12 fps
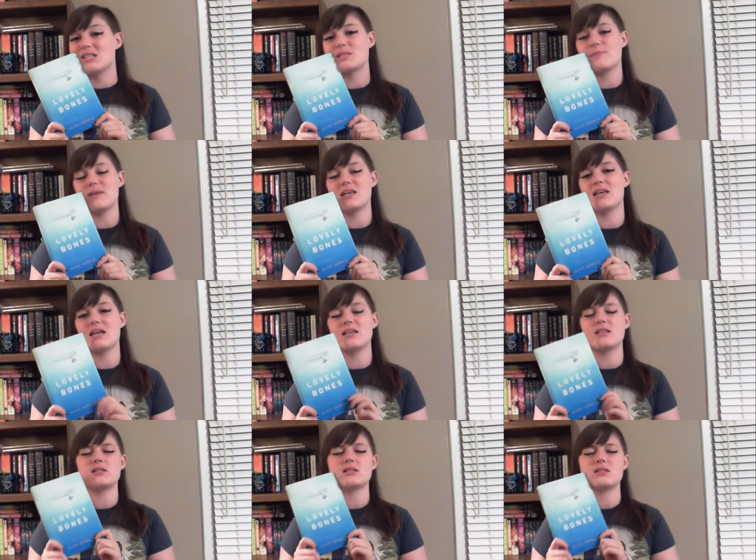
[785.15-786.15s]
speaking,
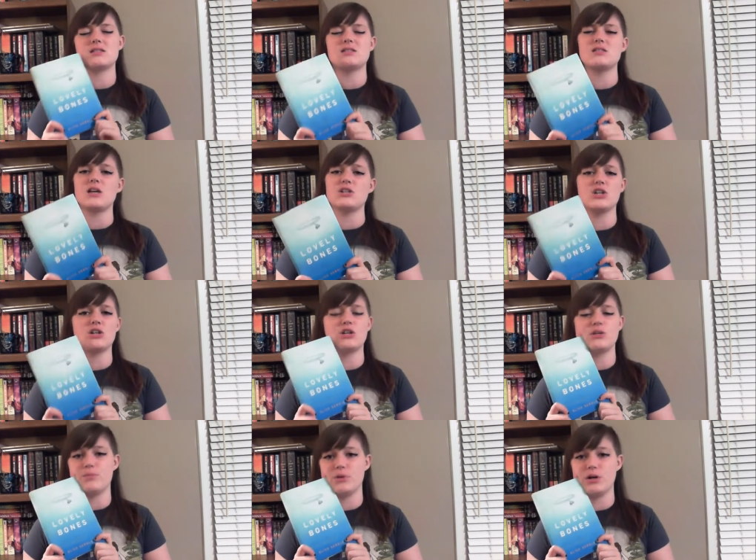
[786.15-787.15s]
this is such a
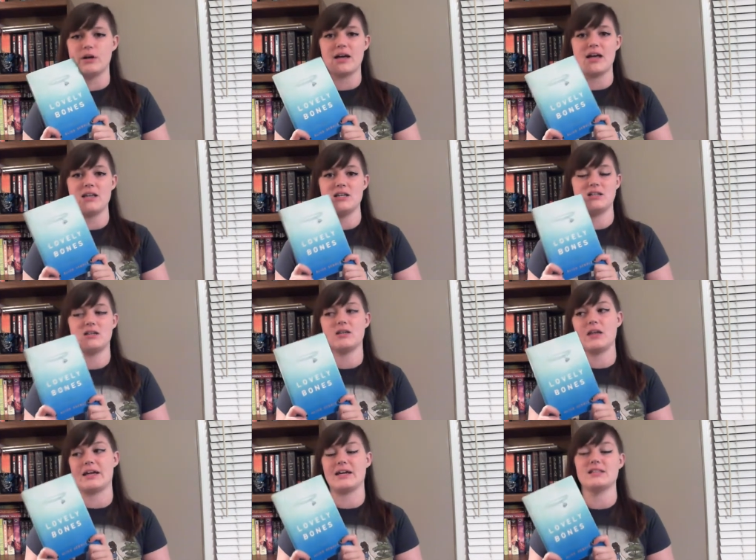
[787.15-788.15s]
good book. And
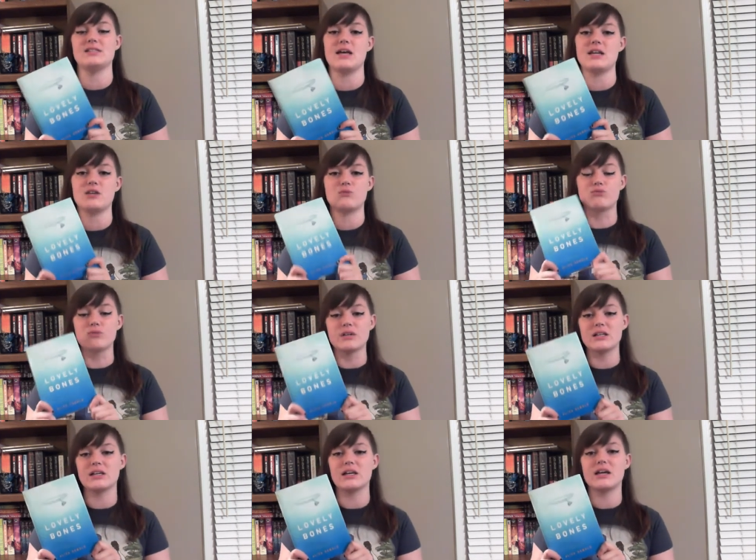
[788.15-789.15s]
like I said, it
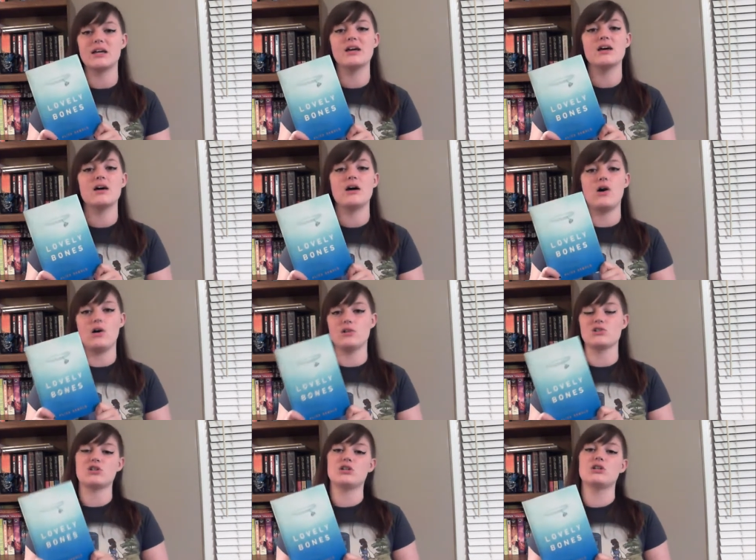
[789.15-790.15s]
really
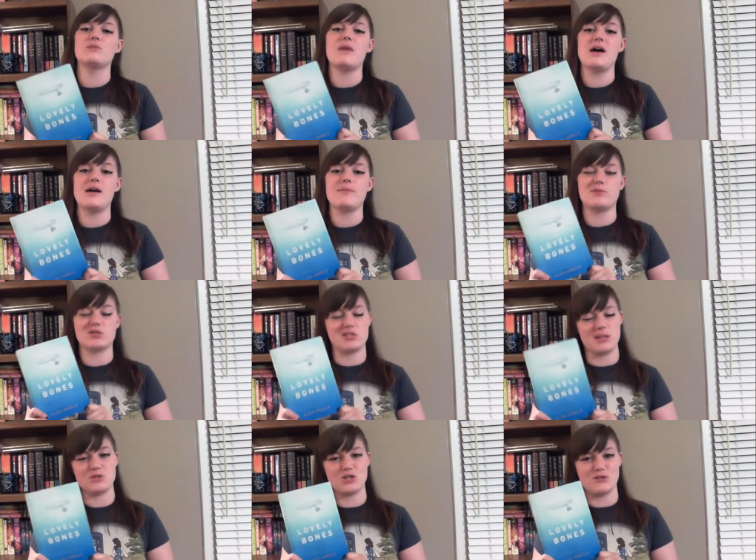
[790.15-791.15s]
altered my
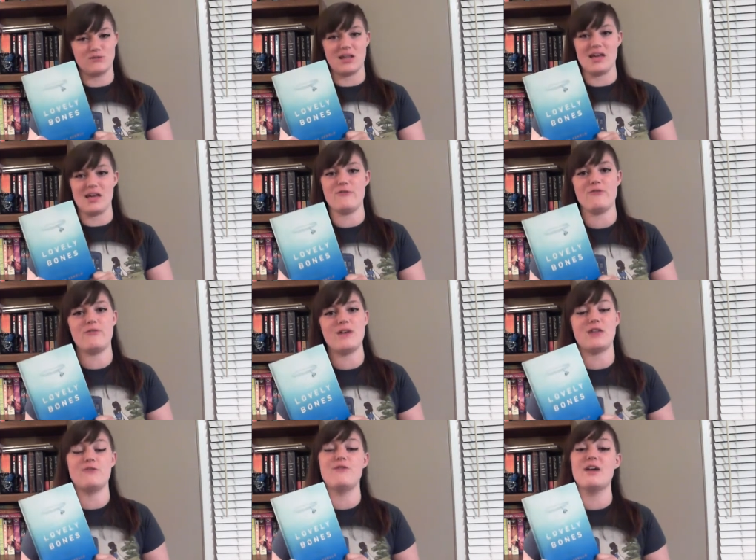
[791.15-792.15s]
perception of life
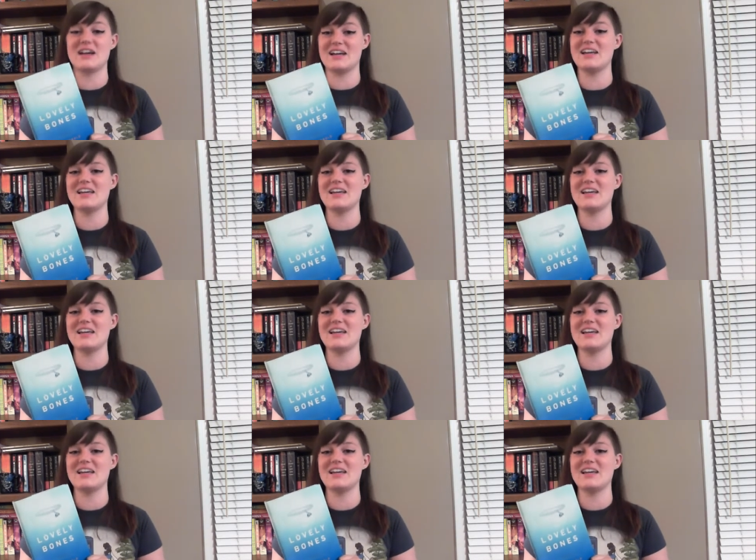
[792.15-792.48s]
at a very